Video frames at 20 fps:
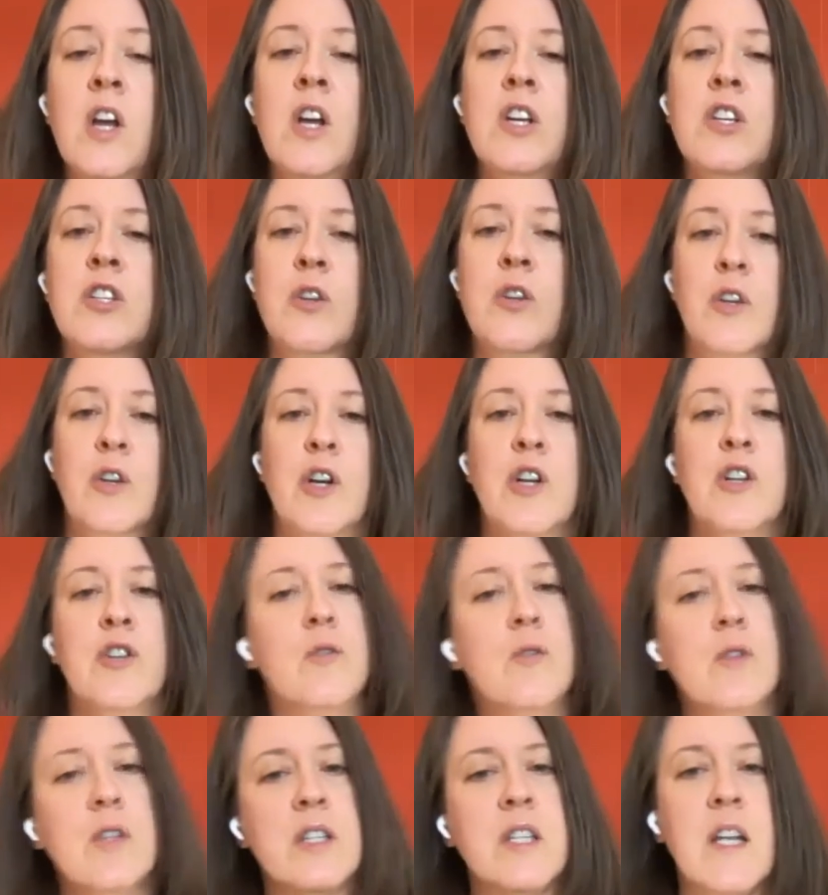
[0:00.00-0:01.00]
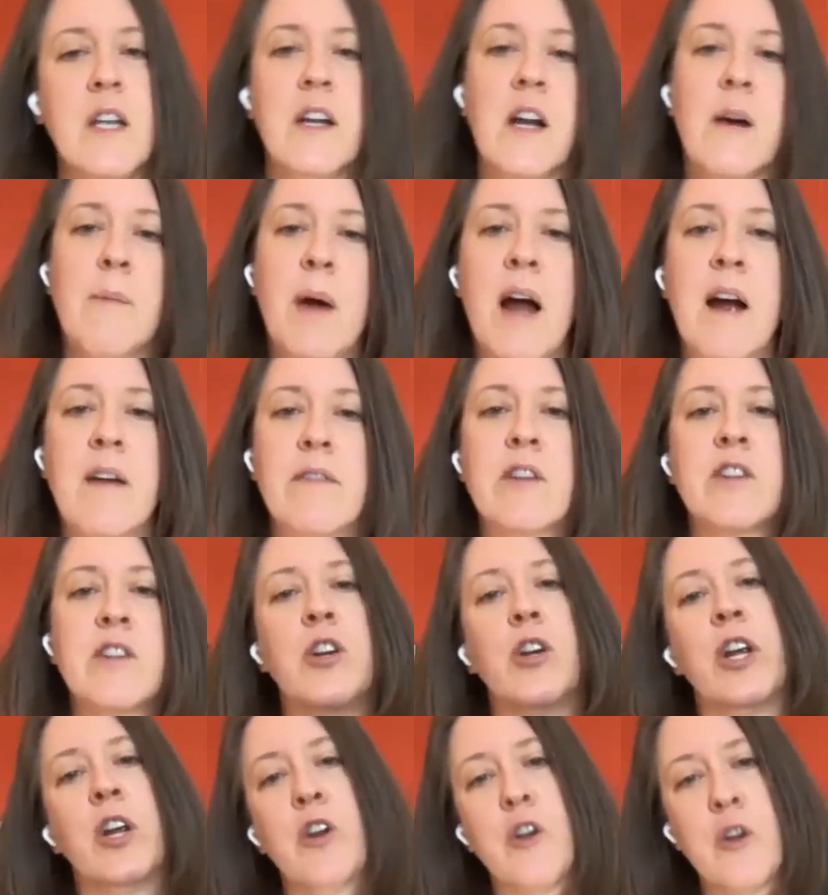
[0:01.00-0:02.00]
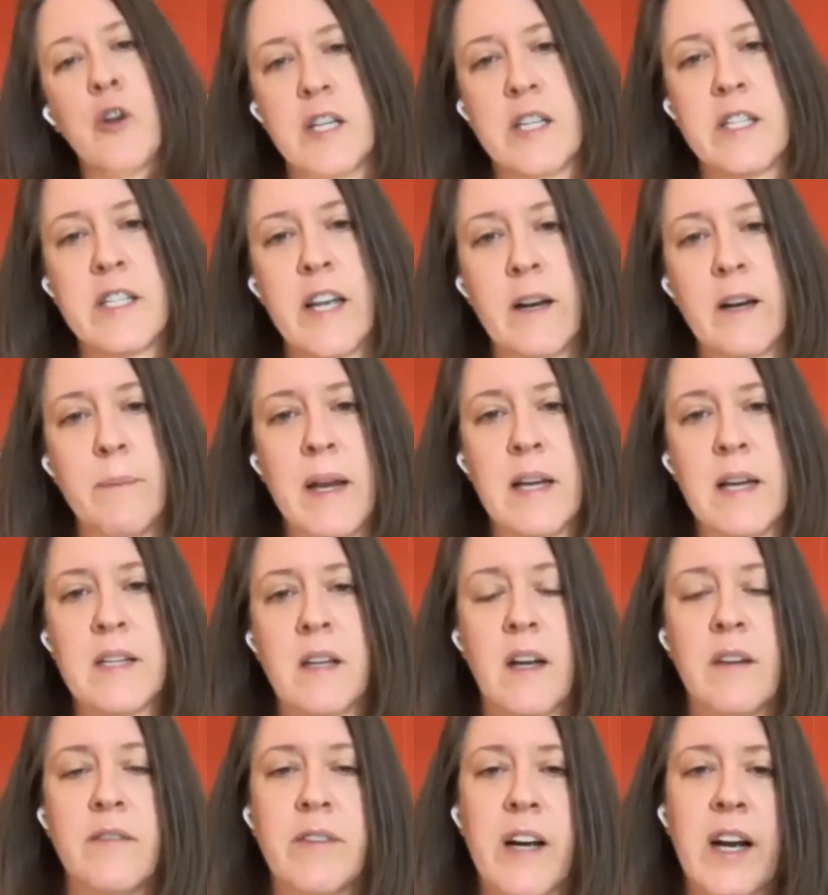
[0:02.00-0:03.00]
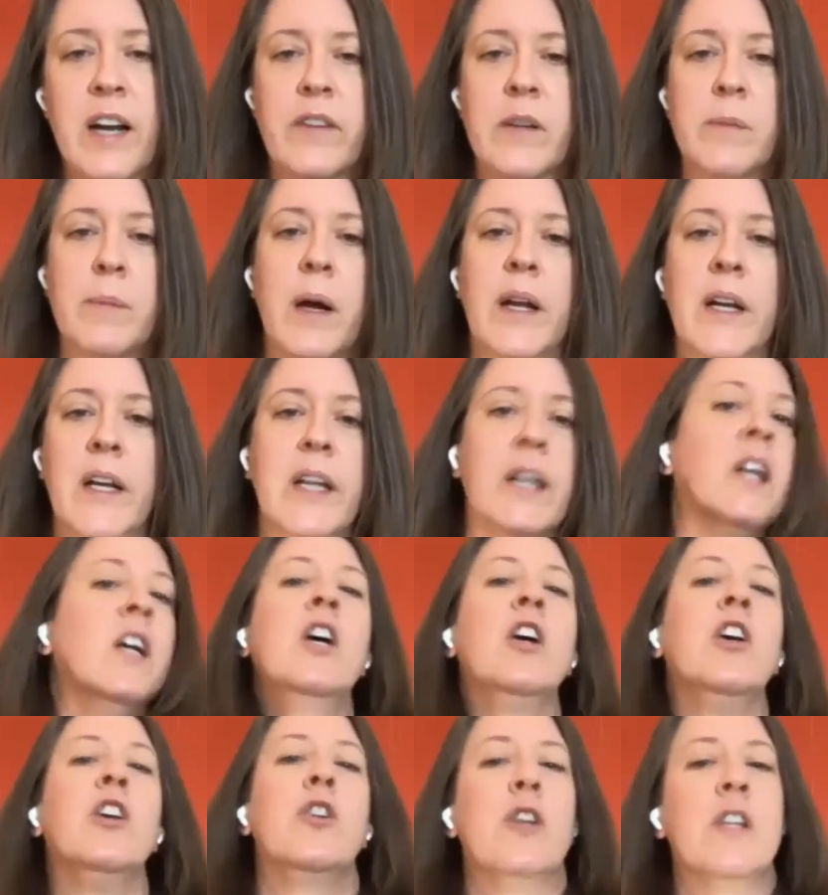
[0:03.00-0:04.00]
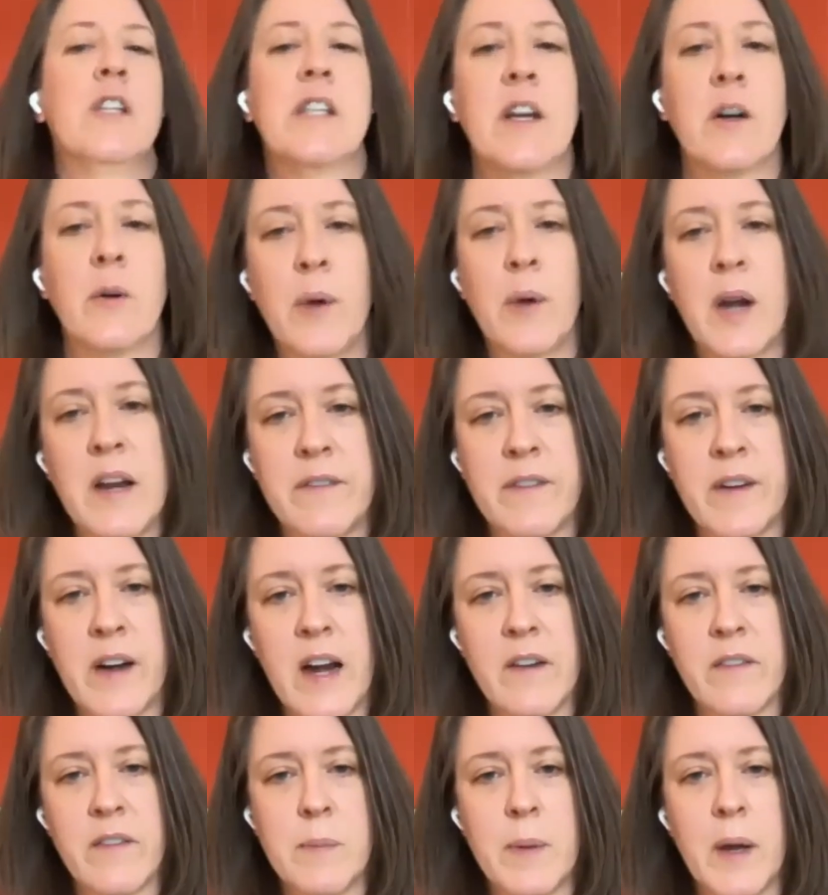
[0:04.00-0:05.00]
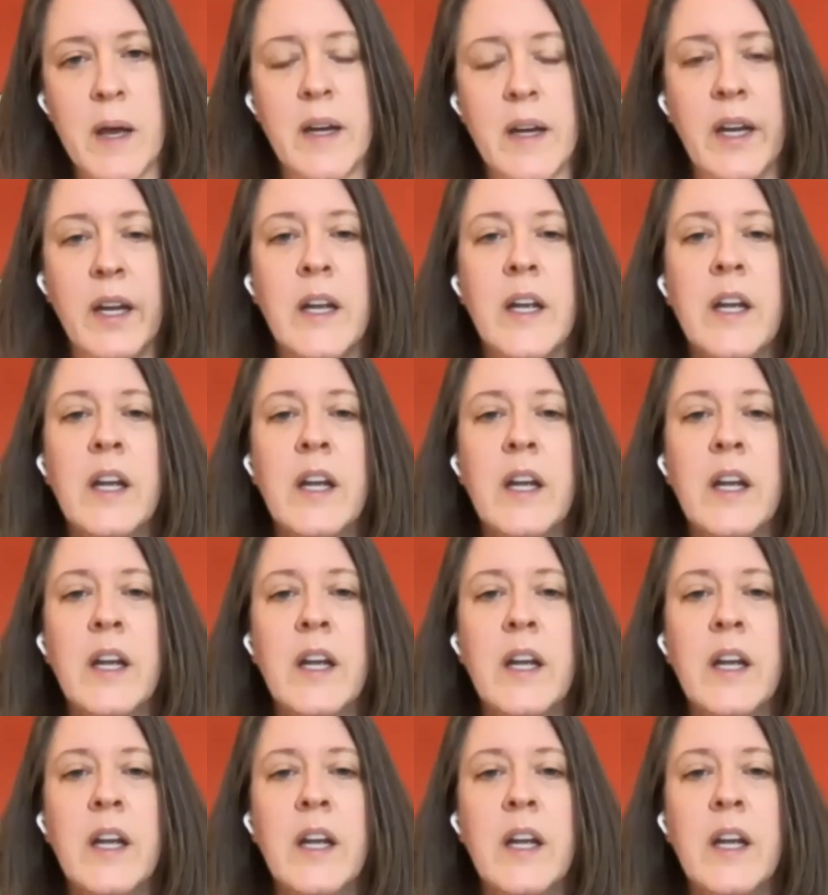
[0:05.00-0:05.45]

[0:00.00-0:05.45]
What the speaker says: So you could do this income averaging, you could set a baseline for everybody, you could set a rate for everybody.